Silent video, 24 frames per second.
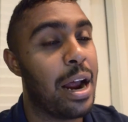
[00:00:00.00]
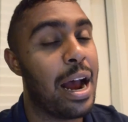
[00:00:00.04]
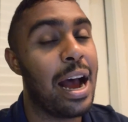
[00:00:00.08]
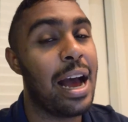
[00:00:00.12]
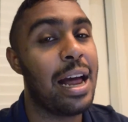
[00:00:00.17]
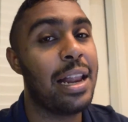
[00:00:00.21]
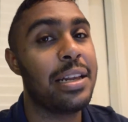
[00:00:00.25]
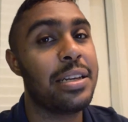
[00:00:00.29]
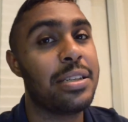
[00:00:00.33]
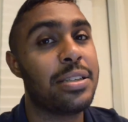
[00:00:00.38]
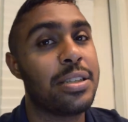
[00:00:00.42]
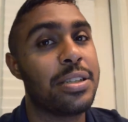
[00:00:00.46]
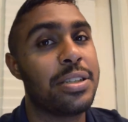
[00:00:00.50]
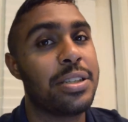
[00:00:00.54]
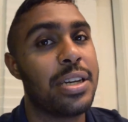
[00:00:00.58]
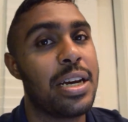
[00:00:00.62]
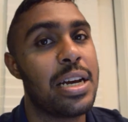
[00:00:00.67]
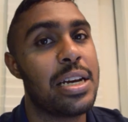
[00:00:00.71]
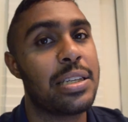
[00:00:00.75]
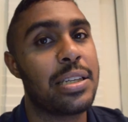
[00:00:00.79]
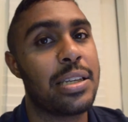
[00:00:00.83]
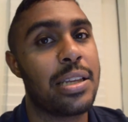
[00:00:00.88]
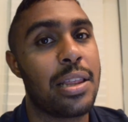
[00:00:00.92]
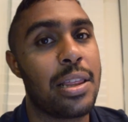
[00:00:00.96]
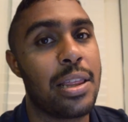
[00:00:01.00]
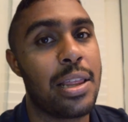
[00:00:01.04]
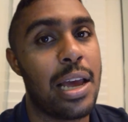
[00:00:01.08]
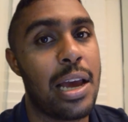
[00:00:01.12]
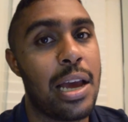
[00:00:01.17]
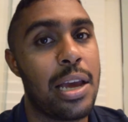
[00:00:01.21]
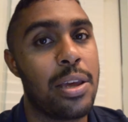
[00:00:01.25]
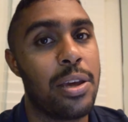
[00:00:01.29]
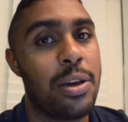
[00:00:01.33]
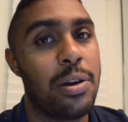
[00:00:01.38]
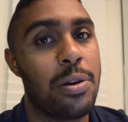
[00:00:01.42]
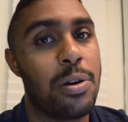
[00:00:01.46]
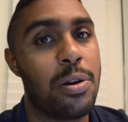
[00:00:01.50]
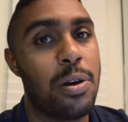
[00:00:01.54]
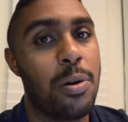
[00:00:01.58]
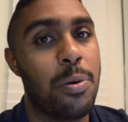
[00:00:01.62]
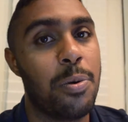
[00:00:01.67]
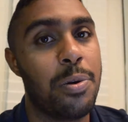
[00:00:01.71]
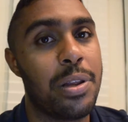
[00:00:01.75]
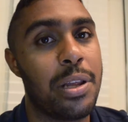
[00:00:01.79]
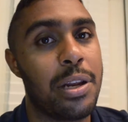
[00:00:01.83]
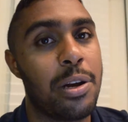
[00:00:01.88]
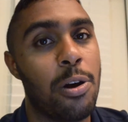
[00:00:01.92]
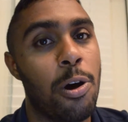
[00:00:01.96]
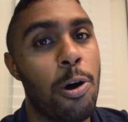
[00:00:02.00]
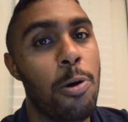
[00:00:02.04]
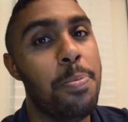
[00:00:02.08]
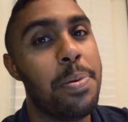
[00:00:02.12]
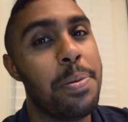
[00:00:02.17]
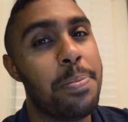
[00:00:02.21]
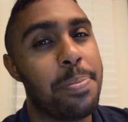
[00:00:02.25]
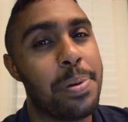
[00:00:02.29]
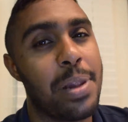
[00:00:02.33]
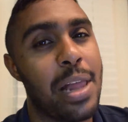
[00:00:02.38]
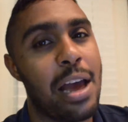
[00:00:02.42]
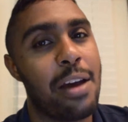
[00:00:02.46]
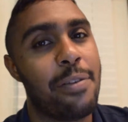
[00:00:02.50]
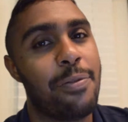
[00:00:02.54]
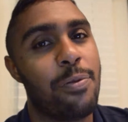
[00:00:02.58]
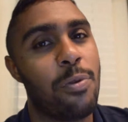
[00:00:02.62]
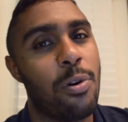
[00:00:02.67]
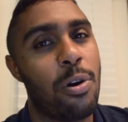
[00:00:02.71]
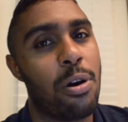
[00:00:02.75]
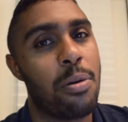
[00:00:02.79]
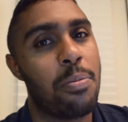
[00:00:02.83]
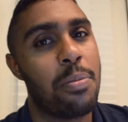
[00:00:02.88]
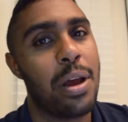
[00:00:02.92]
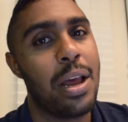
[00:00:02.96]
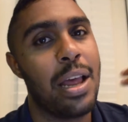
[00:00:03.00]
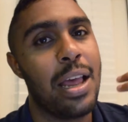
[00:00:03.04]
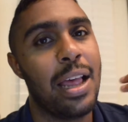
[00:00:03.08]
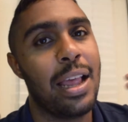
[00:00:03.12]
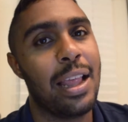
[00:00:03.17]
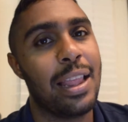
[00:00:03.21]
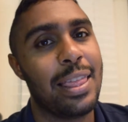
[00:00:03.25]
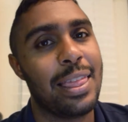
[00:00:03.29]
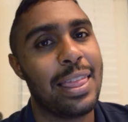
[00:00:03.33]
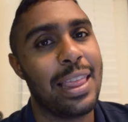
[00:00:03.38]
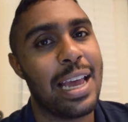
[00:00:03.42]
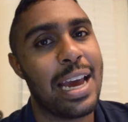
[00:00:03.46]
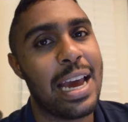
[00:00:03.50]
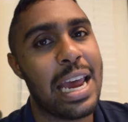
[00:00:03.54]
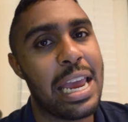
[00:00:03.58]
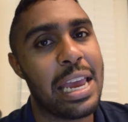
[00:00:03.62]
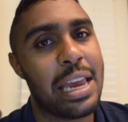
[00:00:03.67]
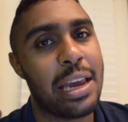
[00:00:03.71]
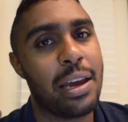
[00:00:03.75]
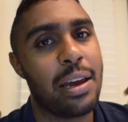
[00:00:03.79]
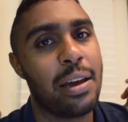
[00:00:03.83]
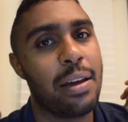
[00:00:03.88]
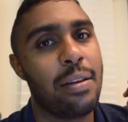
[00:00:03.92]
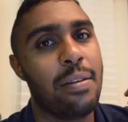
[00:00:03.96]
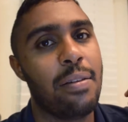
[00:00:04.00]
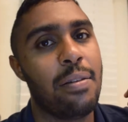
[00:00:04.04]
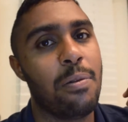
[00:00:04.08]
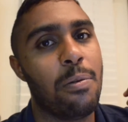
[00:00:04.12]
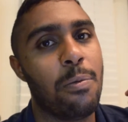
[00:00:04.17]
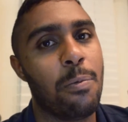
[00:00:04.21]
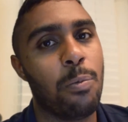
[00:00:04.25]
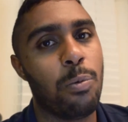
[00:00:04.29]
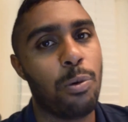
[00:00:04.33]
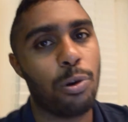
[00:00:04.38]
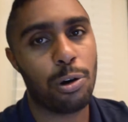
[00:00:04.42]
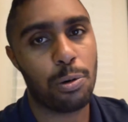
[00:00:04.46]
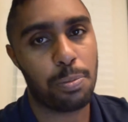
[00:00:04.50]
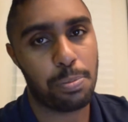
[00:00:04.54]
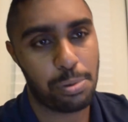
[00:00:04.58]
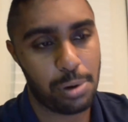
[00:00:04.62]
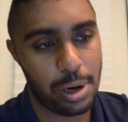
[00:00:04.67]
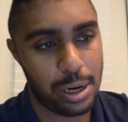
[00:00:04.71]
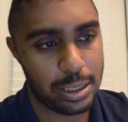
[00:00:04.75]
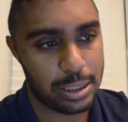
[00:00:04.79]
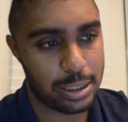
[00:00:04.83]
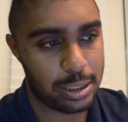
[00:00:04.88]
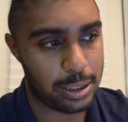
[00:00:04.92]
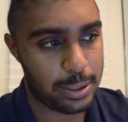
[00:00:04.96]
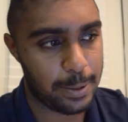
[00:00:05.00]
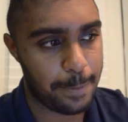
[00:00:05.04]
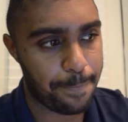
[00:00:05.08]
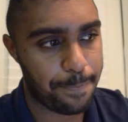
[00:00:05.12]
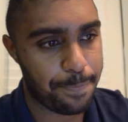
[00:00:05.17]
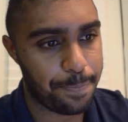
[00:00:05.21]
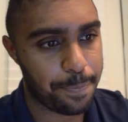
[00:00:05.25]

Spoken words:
highly suggest that you go with an open platform like WordPress,